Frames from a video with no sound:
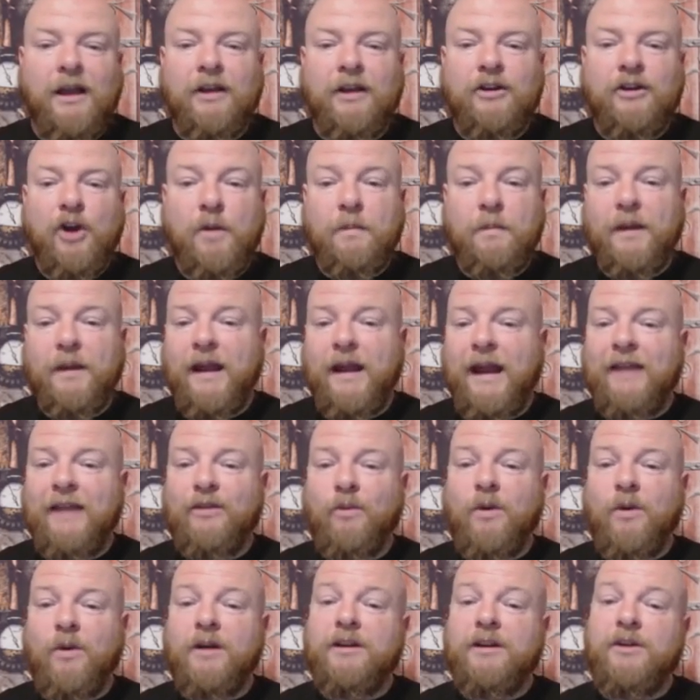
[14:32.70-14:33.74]
Nope, and the
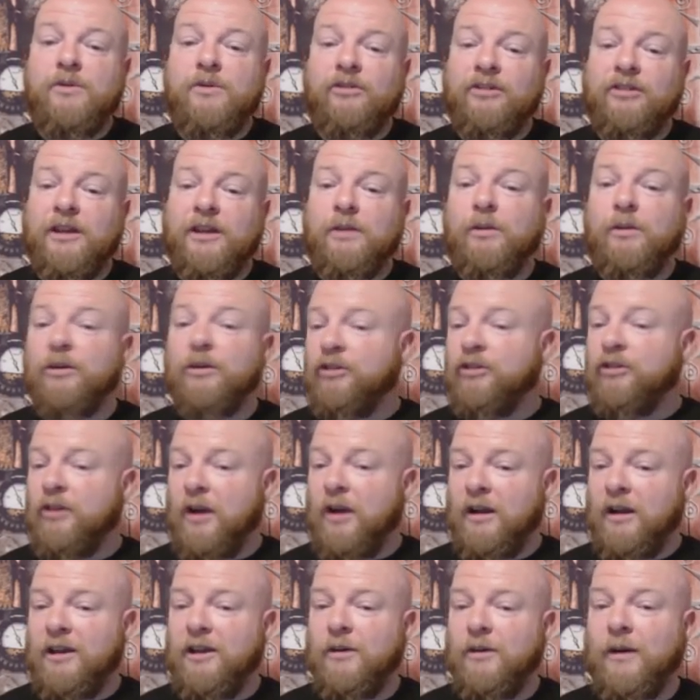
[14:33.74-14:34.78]
one you see will
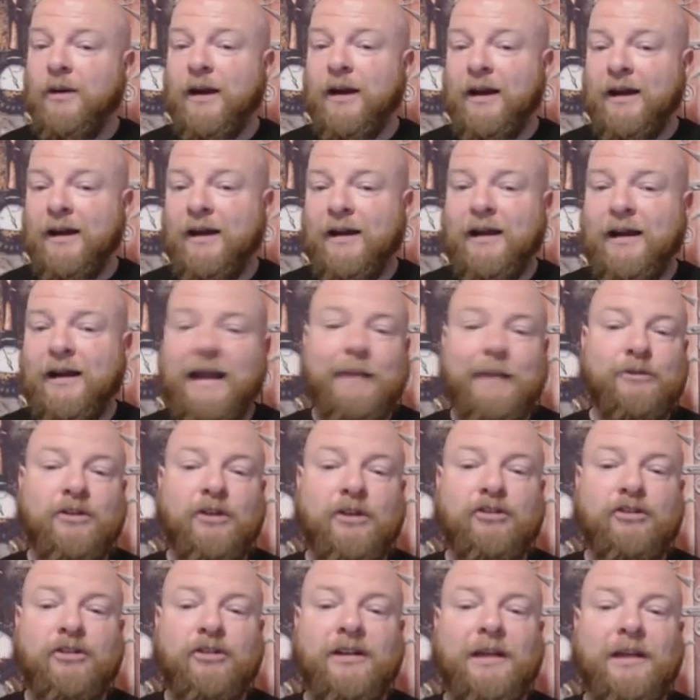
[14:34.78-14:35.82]
shock you. Haha,
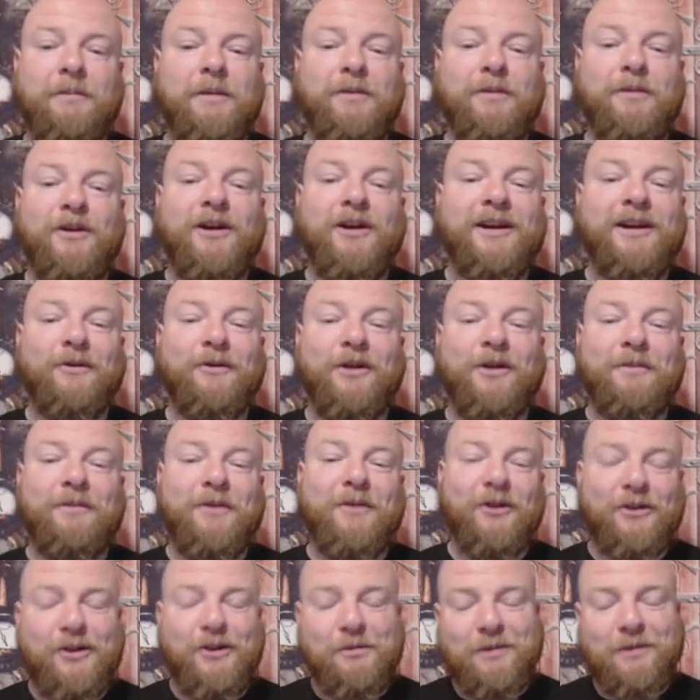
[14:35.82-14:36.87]
Amazon shouldn't let me be on here while I'm
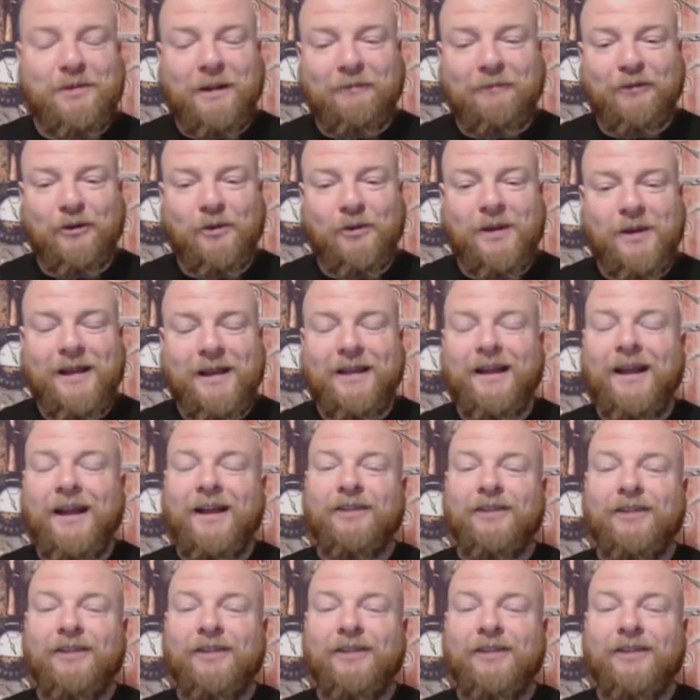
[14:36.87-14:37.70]
all cooped up for a week.